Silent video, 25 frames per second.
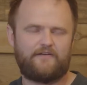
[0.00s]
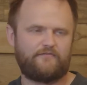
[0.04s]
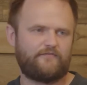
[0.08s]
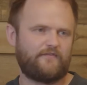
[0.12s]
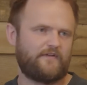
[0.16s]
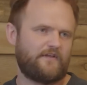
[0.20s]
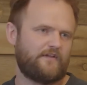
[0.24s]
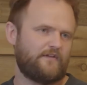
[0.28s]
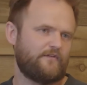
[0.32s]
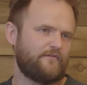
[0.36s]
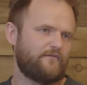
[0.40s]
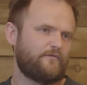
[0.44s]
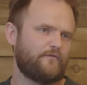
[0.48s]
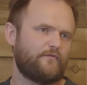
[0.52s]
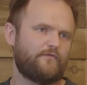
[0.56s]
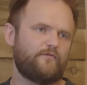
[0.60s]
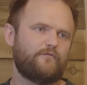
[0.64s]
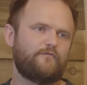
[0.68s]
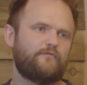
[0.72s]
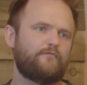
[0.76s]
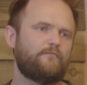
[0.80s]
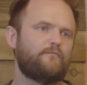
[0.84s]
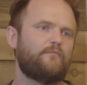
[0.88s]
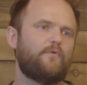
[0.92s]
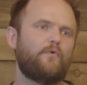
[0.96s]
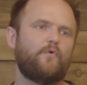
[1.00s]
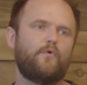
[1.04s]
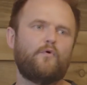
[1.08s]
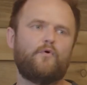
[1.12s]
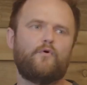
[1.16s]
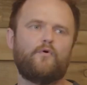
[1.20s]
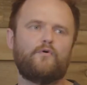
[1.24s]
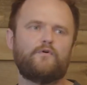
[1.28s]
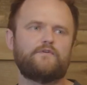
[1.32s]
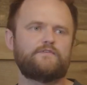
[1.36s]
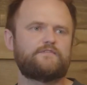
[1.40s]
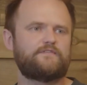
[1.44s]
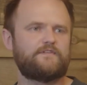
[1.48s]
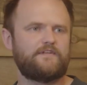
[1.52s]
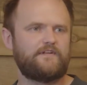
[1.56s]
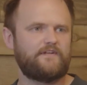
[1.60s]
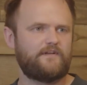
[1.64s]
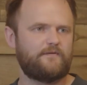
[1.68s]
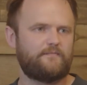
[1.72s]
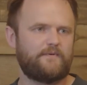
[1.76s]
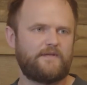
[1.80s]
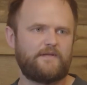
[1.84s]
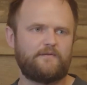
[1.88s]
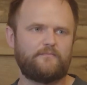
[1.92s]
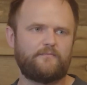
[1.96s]
having sort of more
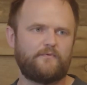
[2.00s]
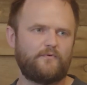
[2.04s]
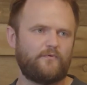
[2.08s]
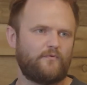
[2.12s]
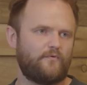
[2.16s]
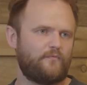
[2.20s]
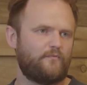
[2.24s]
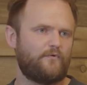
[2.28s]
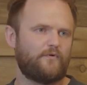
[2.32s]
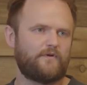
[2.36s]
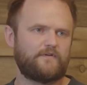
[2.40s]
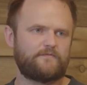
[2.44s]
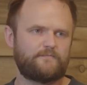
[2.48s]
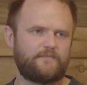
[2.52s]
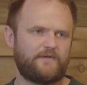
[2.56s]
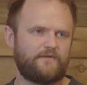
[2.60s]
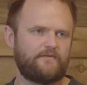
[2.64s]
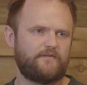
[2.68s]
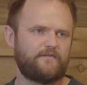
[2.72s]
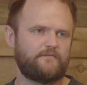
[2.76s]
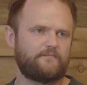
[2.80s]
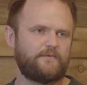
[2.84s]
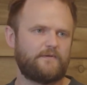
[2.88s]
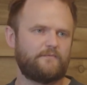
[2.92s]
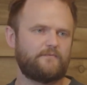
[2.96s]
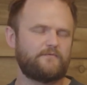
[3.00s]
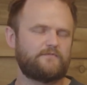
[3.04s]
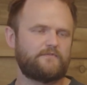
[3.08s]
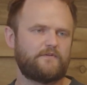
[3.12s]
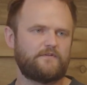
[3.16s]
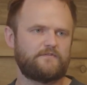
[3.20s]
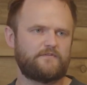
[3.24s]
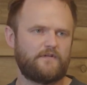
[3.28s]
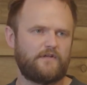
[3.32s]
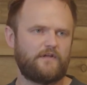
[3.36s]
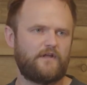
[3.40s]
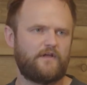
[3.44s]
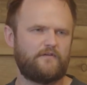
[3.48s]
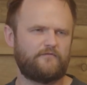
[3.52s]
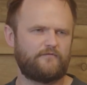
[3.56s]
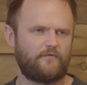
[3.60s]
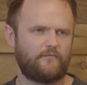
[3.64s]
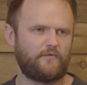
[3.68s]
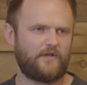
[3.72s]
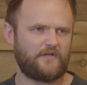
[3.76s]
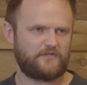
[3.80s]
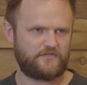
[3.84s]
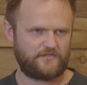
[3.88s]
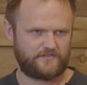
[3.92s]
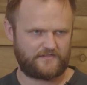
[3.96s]
senior people or more experienced people to learn
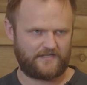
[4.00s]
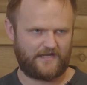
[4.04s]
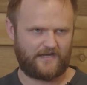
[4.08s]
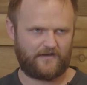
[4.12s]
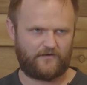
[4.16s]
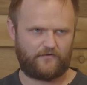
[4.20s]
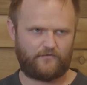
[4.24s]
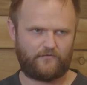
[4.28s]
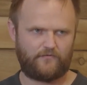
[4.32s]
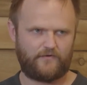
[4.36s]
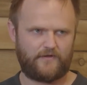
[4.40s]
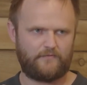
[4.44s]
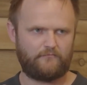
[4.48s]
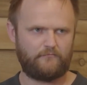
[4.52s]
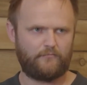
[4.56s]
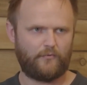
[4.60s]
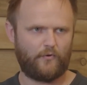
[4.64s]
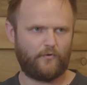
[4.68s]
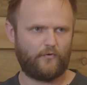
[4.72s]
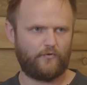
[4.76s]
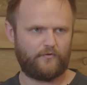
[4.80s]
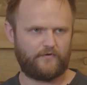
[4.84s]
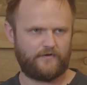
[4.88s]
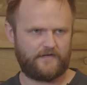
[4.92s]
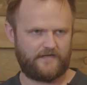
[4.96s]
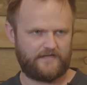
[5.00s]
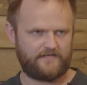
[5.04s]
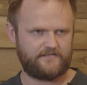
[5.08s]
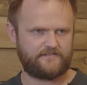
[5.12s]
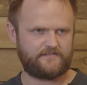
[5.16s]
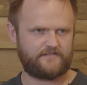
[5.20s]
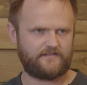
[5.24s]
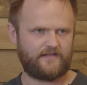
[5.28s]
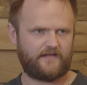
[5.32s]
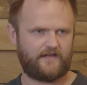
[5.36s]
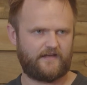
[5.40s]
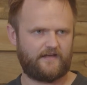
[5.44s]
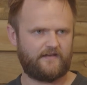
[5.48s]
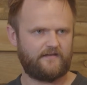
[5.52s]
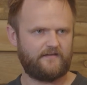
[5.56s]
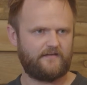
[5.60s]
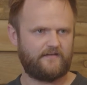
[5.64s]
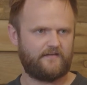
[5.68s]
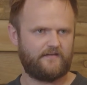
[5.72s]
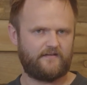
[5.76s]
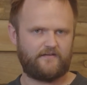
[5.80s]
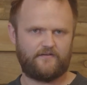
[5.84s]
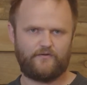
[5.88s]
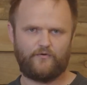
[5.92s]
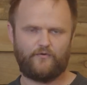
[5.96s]
from. Like, just how important is that,
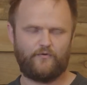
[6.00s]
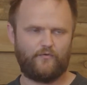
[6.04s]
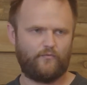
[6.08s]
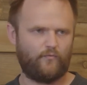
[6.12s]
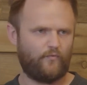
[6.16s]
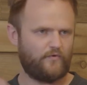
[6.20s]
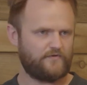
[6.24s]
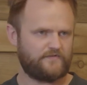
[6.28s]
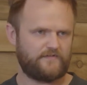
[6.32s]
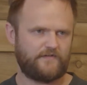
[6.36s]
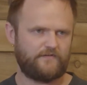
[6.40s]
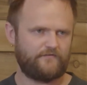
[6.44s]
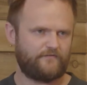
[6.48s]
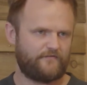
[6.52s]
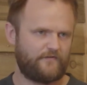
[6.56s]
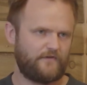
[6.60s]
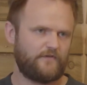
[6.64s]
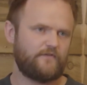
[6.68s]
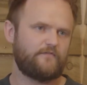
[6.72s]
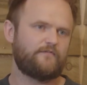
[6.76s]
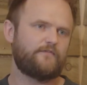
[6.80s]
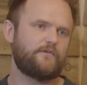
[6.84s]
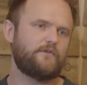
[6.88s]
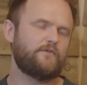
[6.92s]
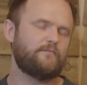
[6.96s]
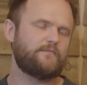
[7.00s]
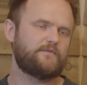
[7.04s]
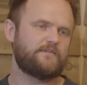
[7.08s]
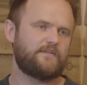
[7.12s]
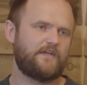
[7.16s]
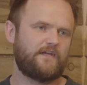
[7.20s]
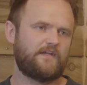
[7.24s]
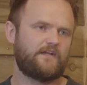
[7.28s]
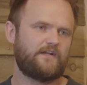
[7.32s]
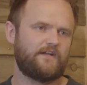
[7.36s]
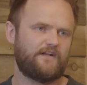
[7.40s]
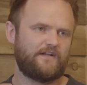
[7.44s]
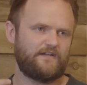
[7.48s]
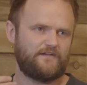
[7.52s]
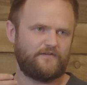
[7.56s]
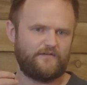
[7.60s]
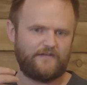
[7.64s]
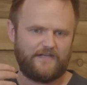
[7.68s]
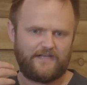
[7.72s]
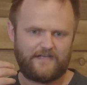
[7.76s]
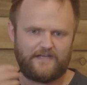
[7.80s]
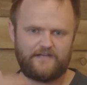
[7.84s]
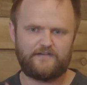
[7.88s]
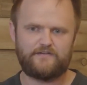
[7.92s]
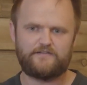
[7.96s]
or was it for you
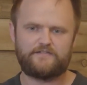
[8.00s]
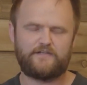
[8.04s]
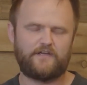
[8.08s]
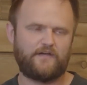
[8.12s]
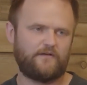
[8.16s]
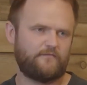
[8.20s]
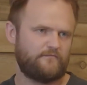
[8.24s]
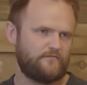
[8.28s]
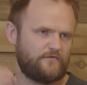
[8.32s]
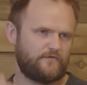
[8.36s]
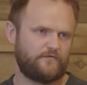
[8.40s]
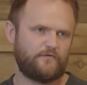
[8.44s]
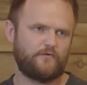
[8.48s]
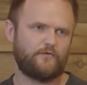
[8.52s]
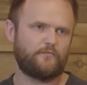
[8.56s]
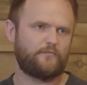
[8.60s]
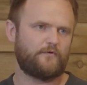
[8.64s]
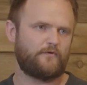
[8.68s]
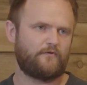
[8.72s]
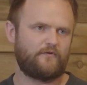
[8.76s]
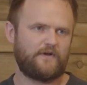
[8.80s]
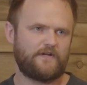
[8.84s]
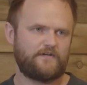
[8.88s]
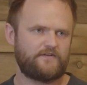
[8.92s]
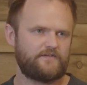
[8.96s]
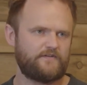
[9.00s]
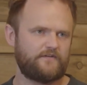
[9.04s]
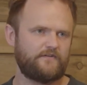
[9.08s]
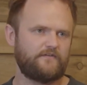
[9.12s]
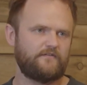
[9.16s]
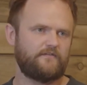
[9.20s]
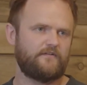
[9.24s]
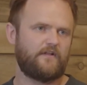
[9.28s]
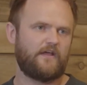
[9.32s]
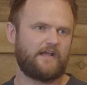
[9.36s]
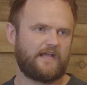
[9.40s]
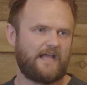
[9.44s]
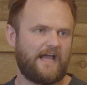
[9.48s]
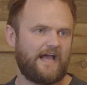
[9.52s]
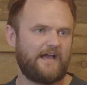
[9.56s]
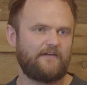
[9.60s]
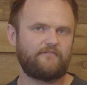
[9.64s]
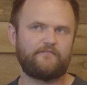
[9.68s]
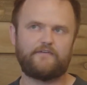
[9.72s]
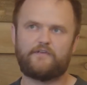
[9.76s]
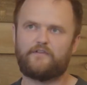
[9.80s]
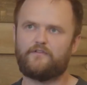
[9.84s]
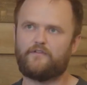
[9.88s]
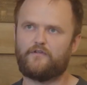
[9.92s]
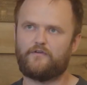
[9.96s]
particularly in terms of your progression, like
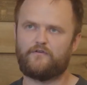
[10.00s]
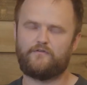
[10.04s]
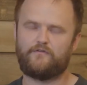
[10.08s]
having